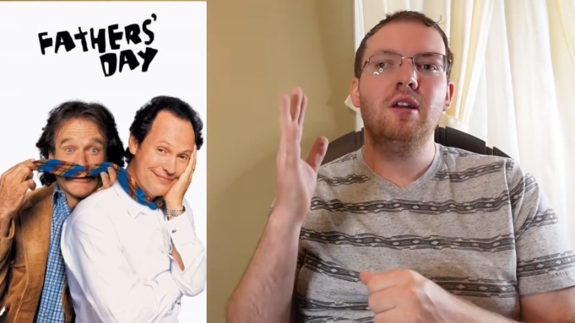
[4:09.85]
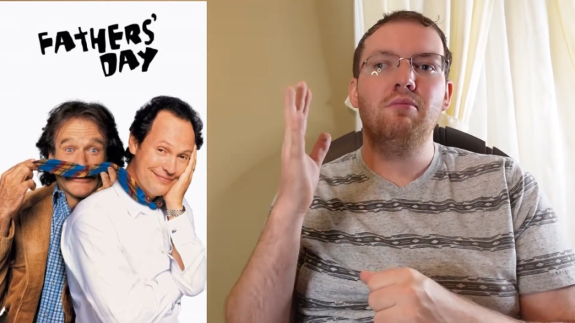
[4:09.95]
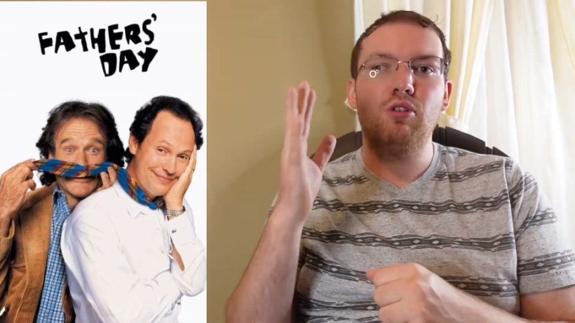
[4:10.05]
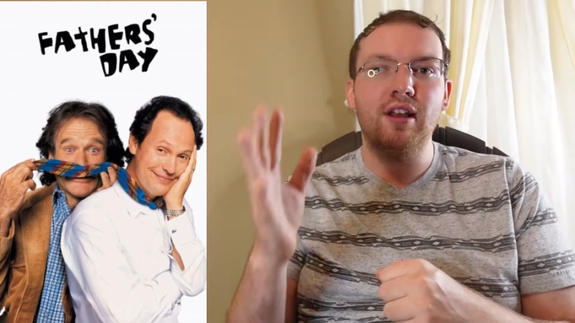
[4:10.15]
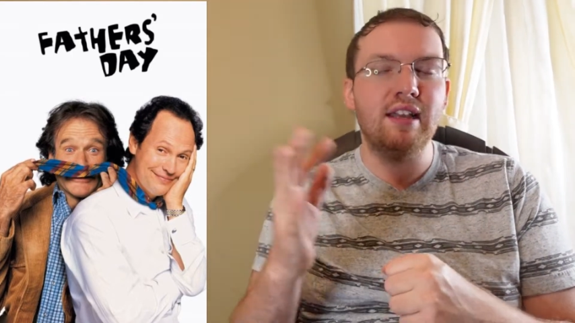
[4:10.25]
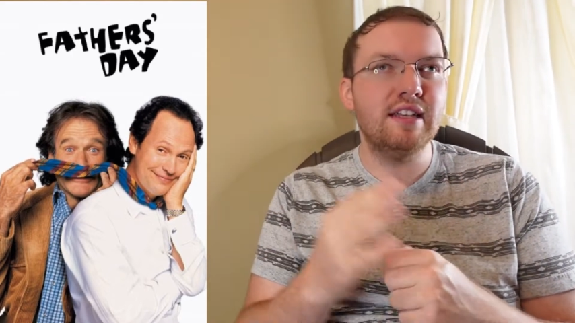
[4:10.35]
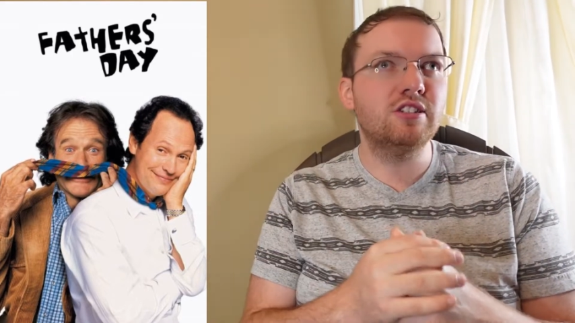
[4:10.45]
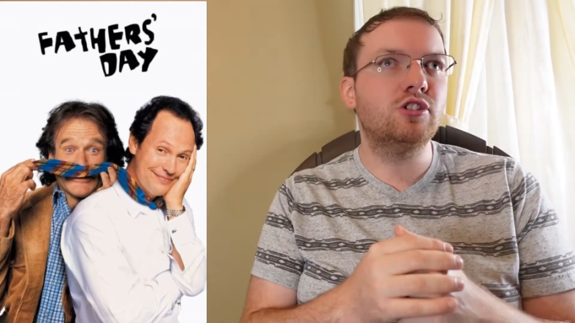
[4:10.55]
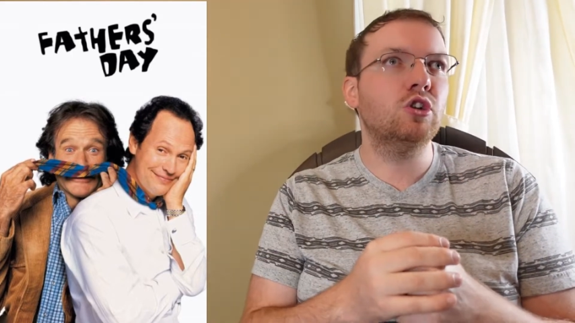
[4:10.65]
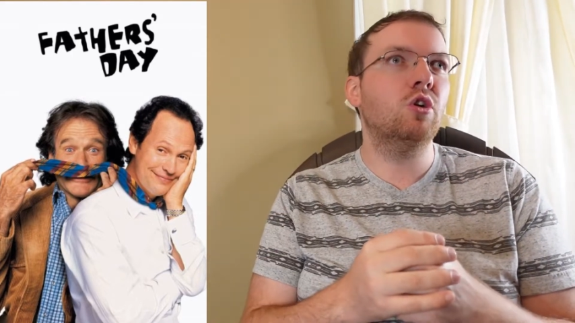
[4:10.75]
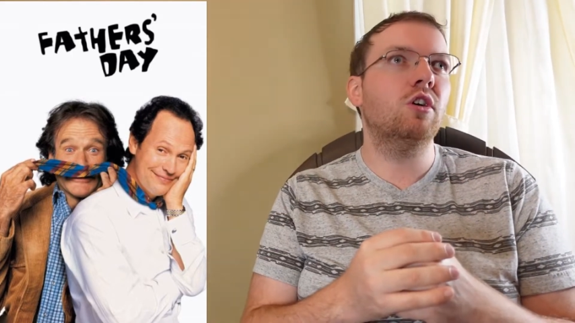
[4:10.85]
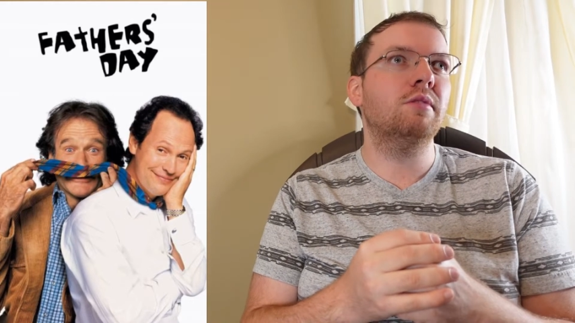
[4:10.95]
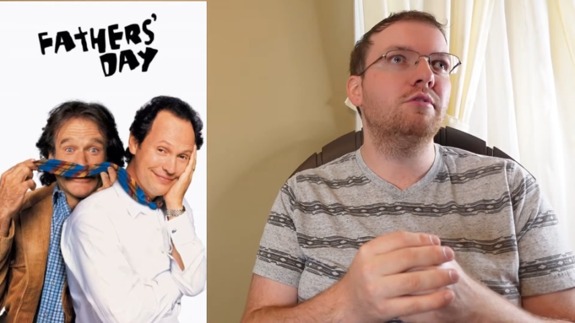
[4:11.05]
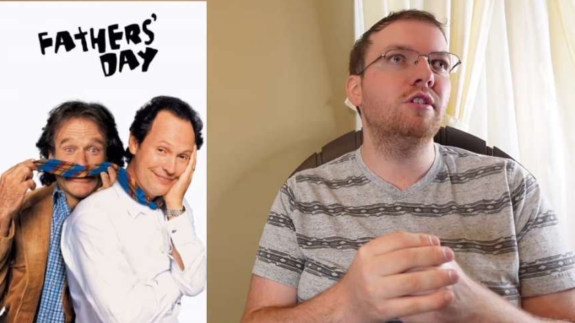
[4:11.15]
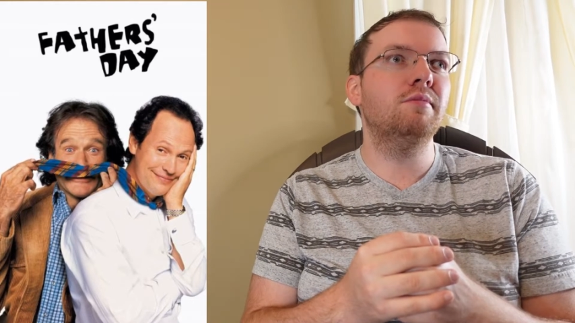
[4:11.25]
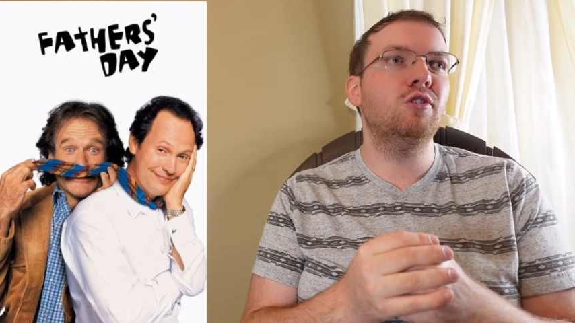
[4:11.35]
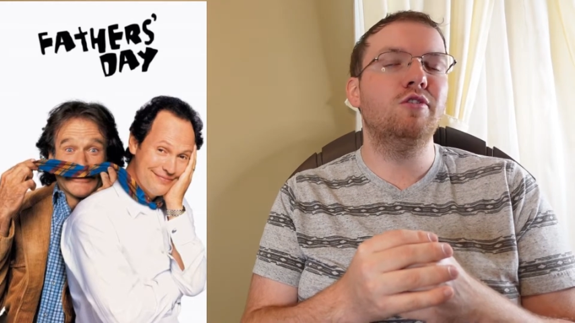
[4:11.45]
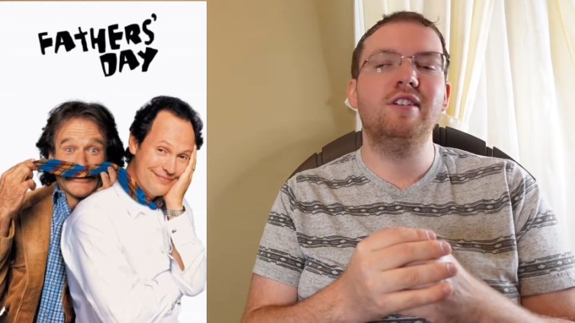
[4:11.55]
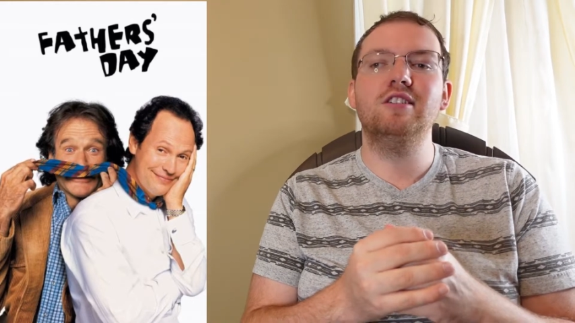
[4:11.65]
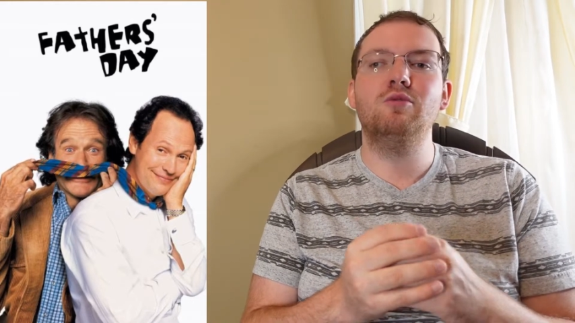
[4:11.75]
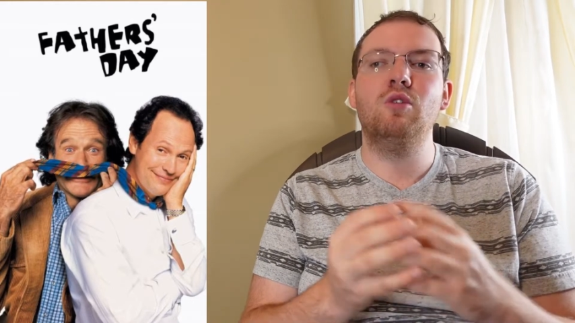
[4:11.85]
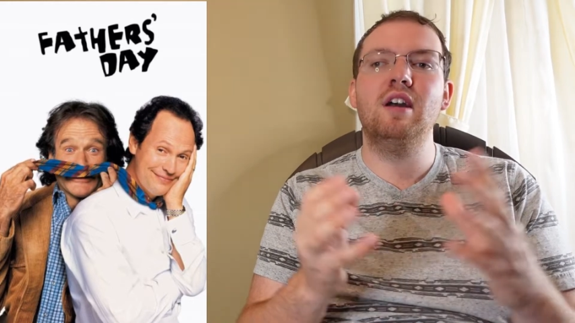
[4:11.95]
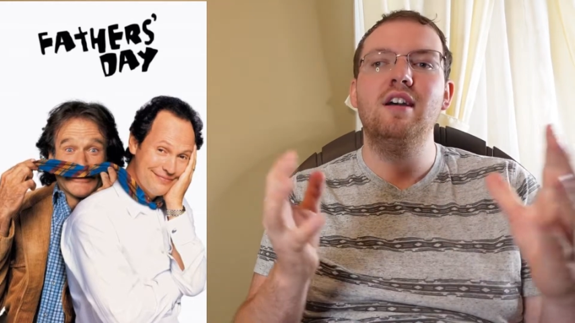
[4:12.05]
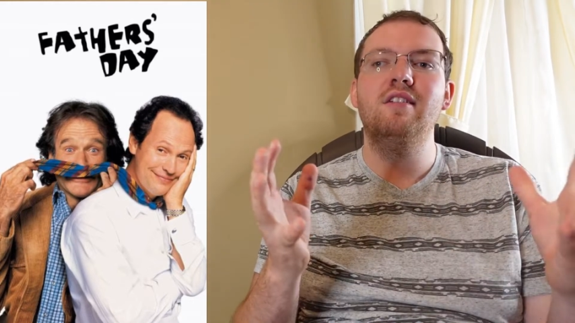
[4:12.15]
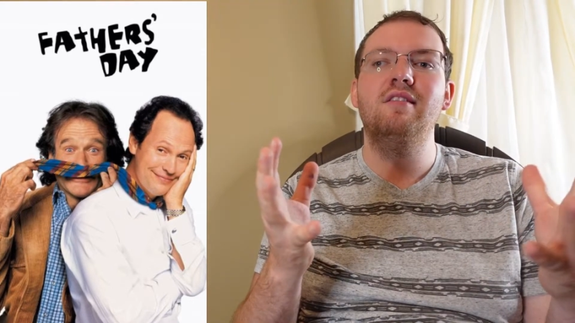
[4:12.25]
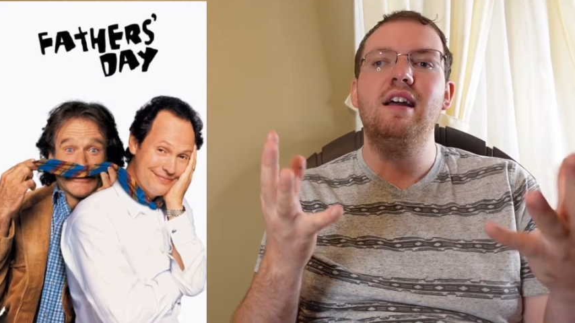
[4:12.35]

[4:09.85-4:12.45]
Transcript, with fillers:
Speaker 1: bring his charm to the movie as well.